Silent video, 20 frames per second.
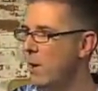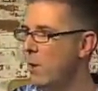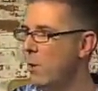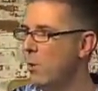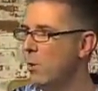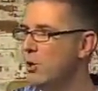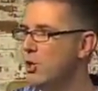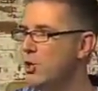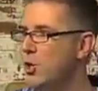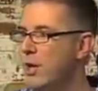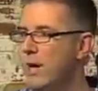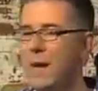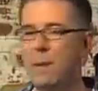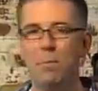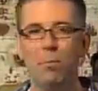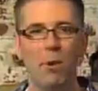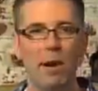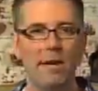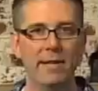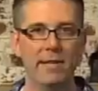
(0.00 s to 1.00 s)
Or should I
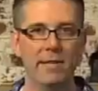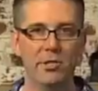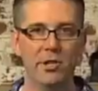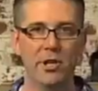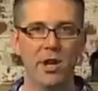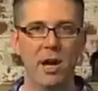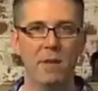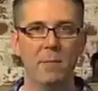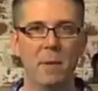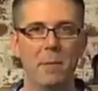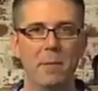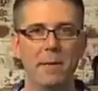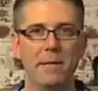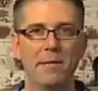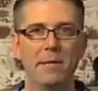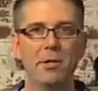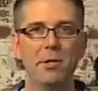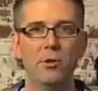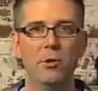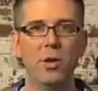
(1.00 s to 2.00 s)
break this job up
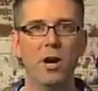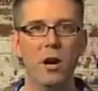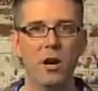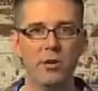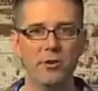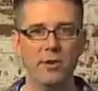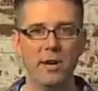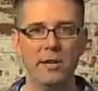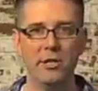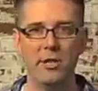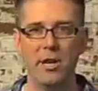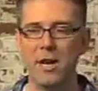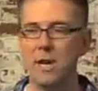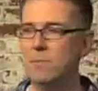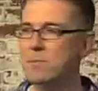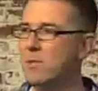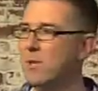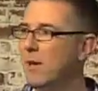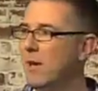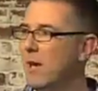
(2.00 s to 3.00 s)
into 2 contract
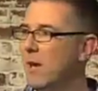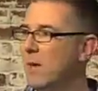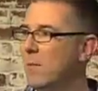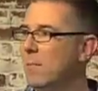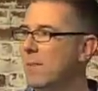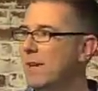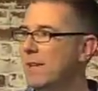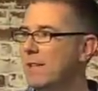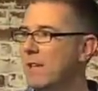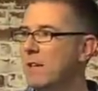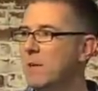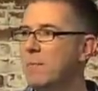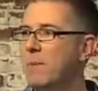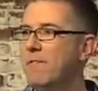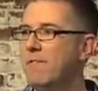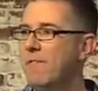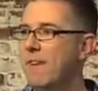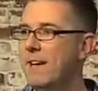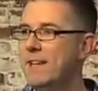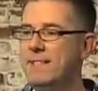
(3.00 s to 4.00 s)
jobs because I'm going to
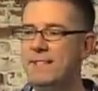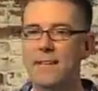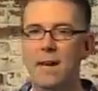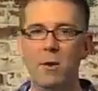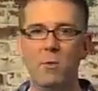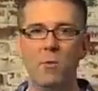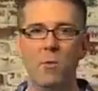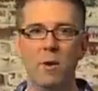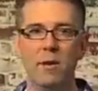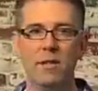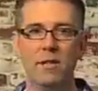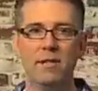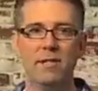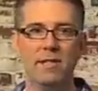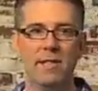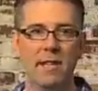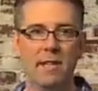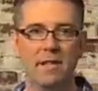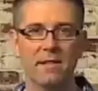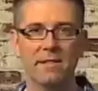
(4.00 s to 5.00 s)
be phasing out one
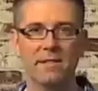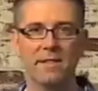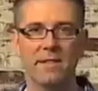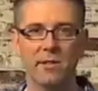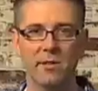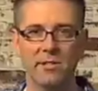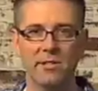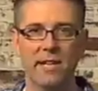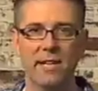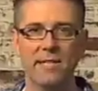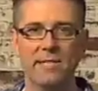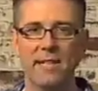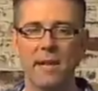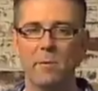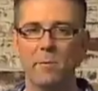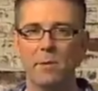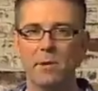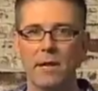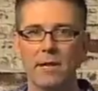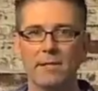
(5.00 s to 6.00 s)
set of skill sets
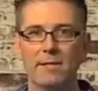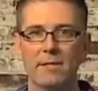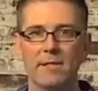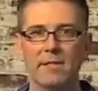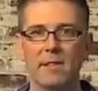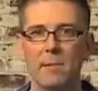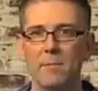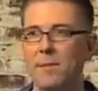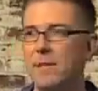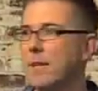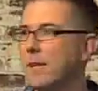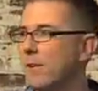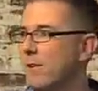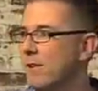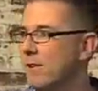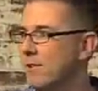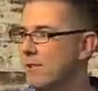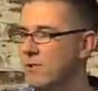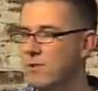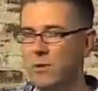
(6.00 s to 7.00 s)
that relates to something that
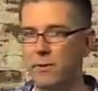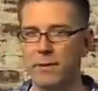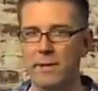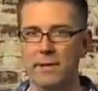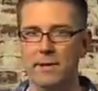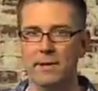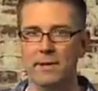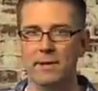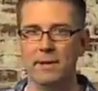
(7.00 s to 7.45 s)
Chris is doing?